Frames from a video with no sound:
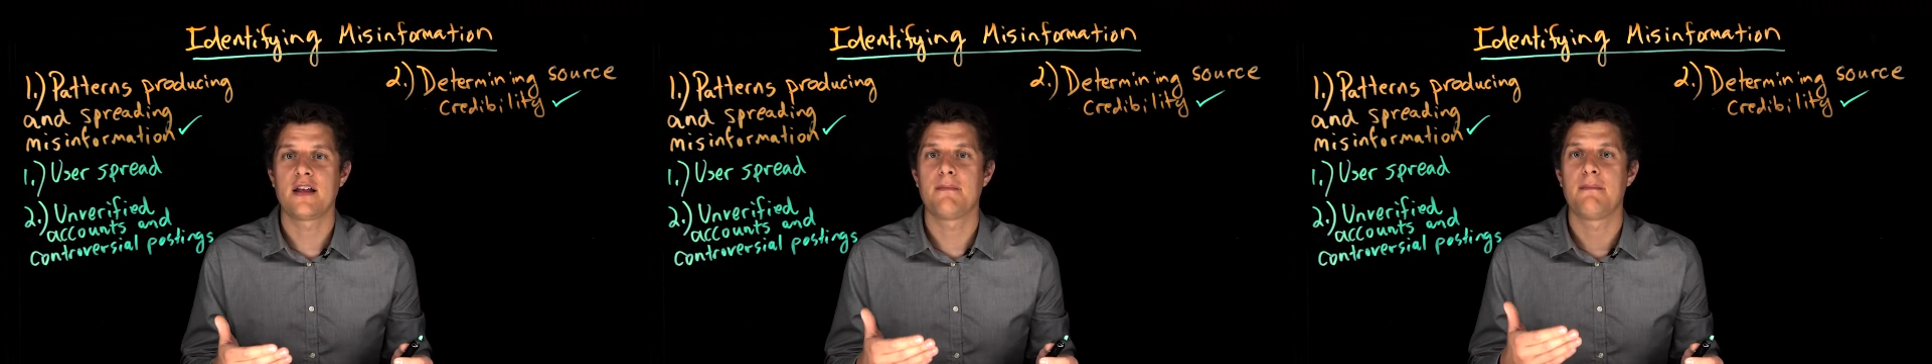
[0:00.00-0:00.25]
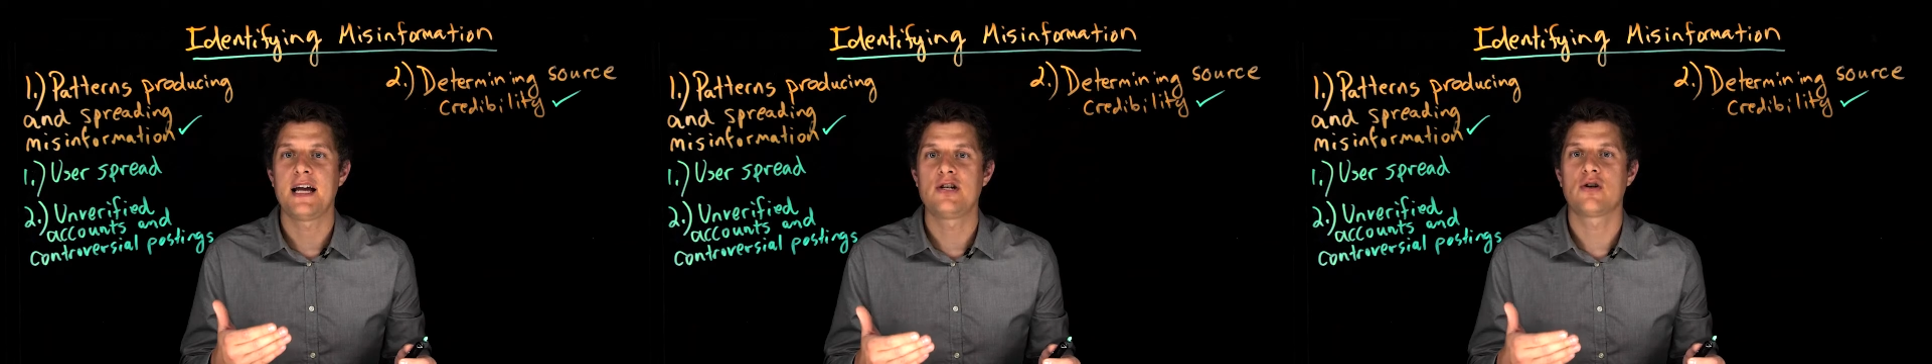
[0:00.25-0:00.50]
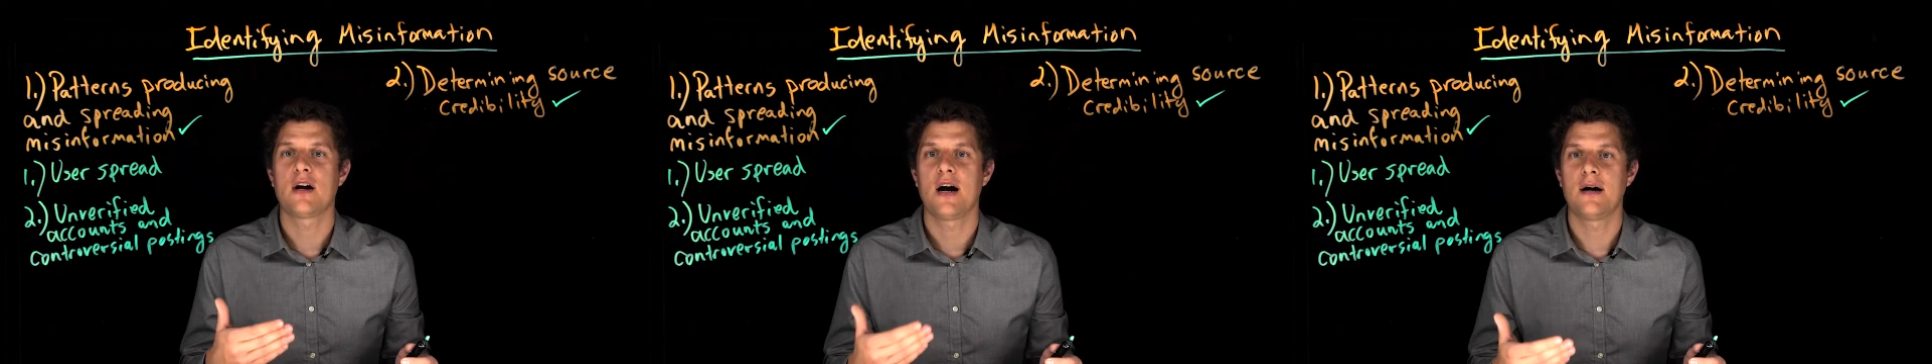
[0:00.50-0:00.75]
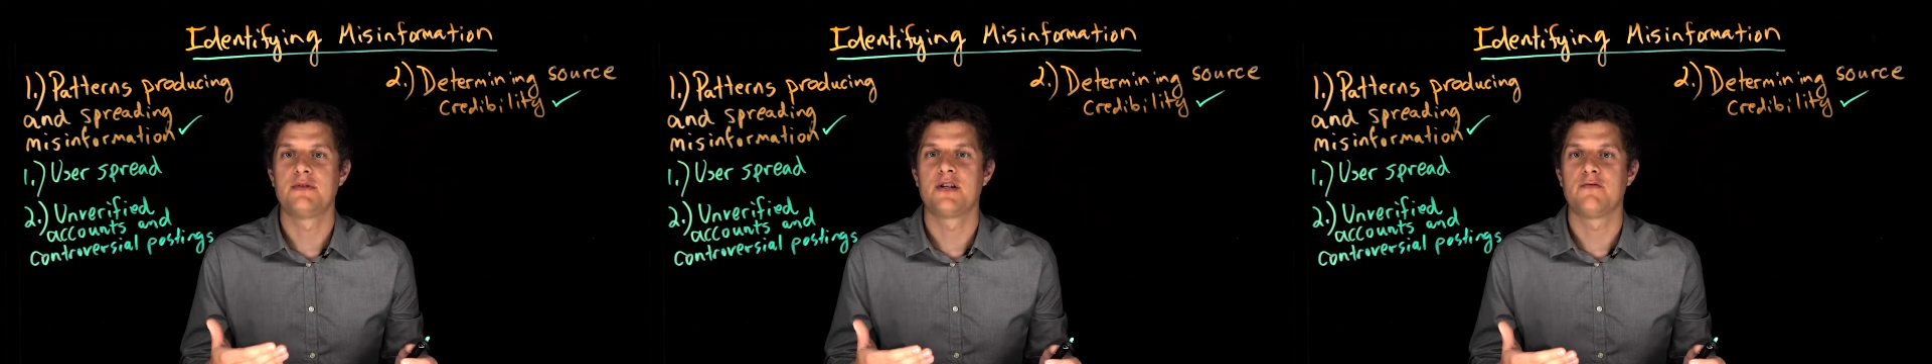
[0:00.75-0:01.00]
the major
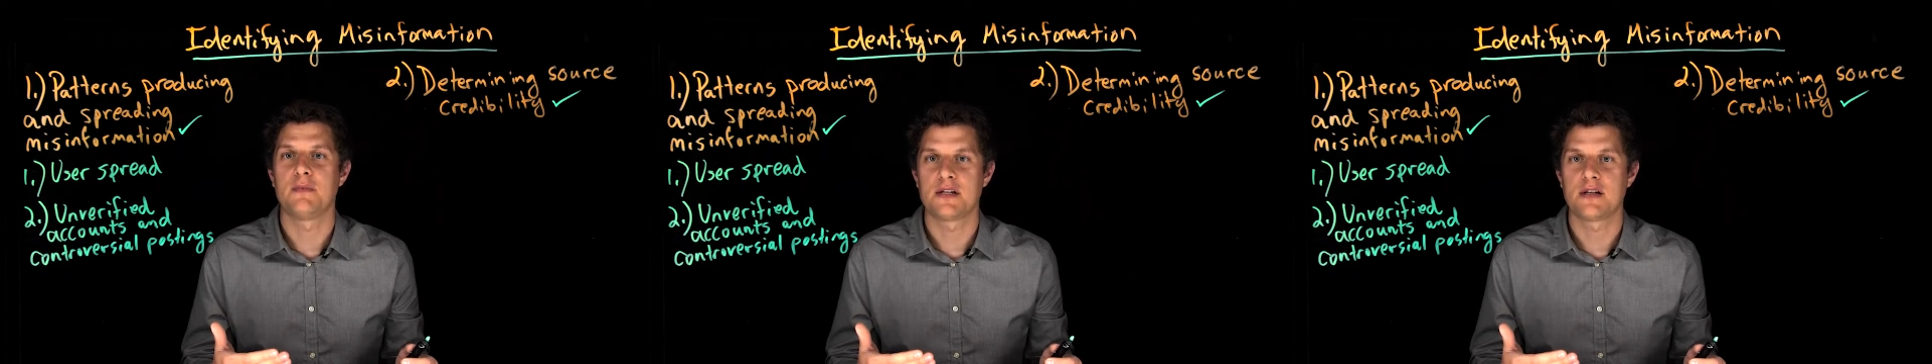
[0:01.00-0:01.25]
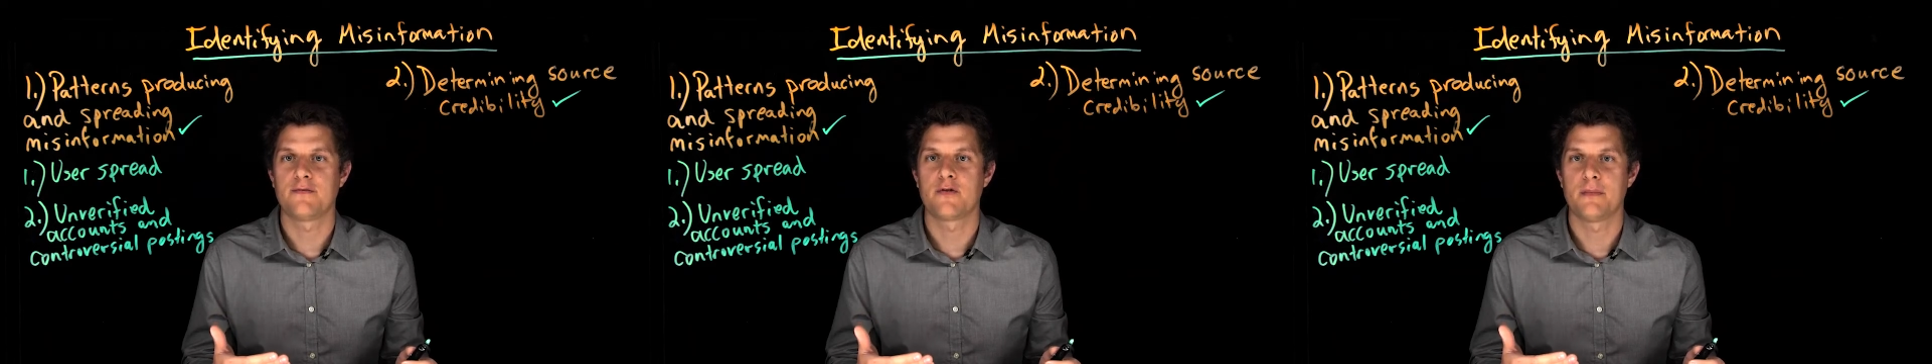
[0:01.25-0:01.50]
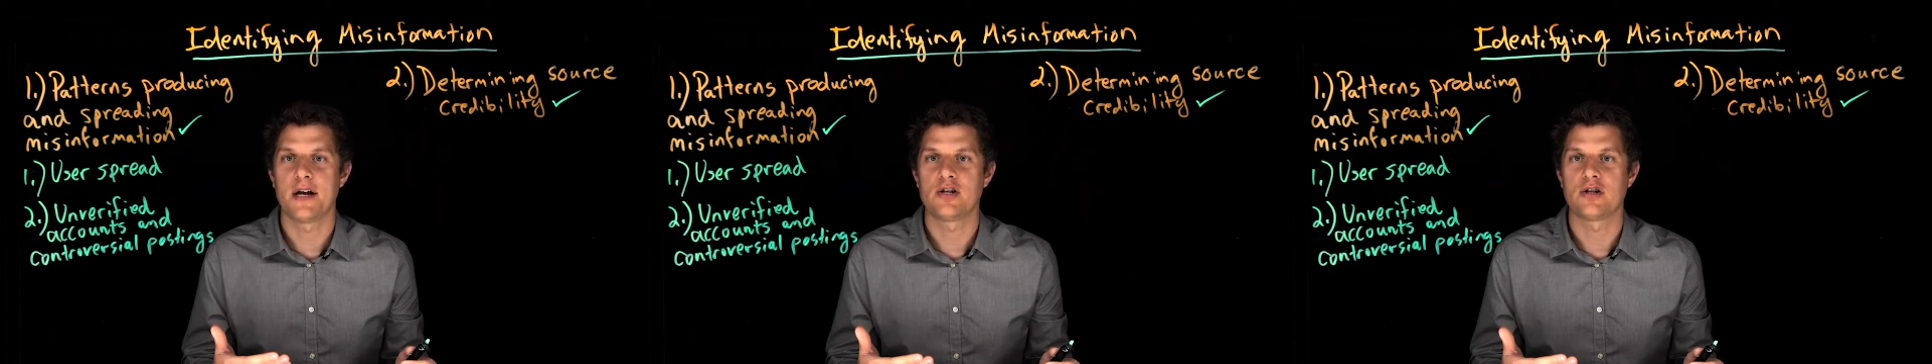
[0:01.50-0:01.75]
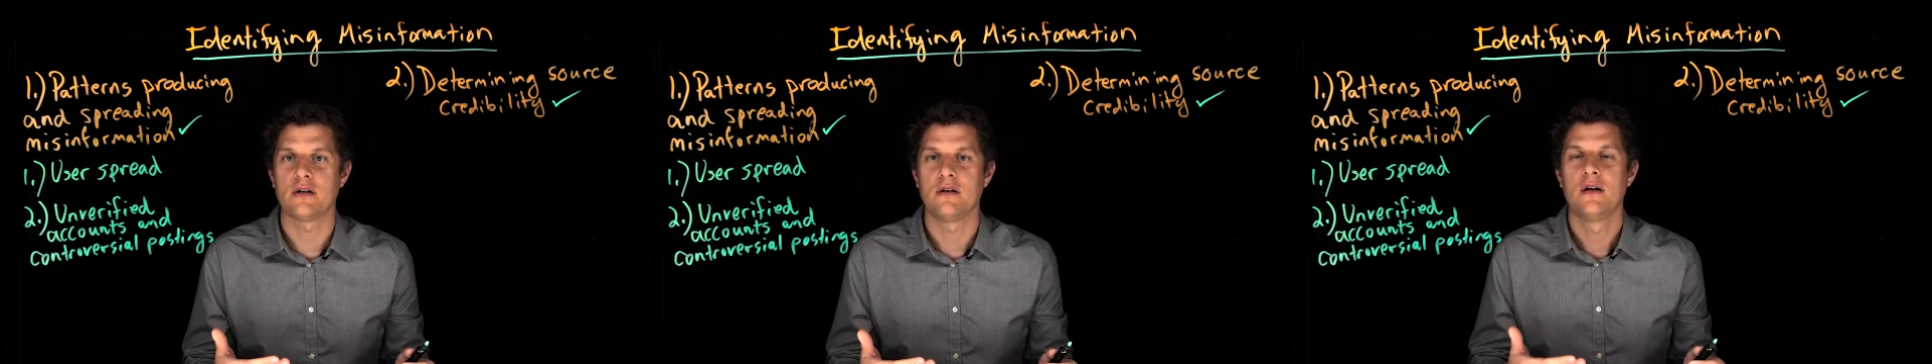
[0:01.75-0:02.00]
hubs of
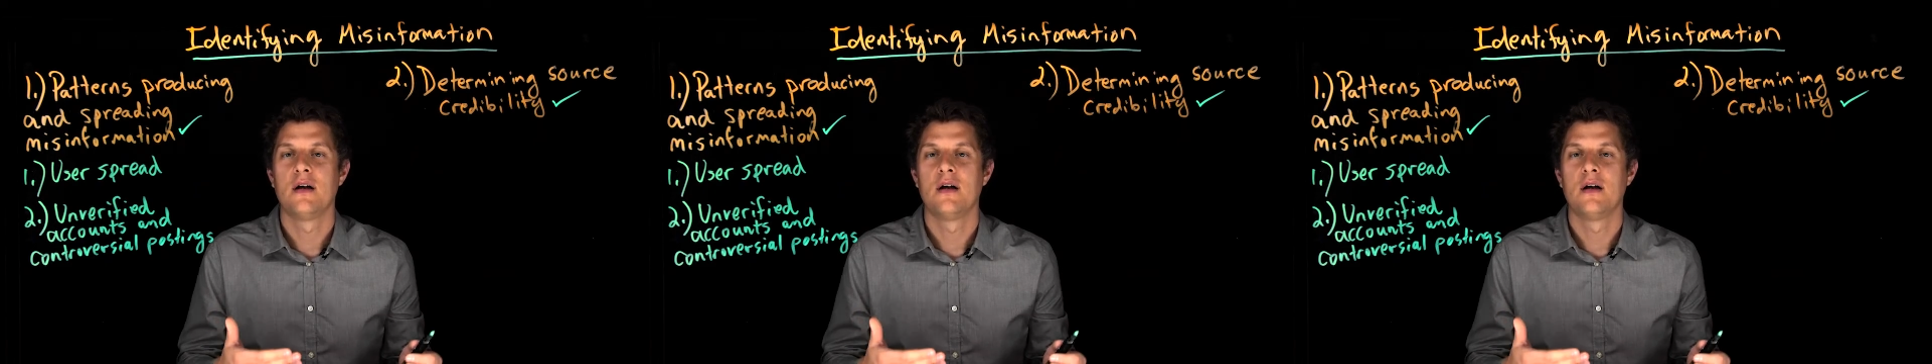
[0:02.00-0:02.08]
misinformation.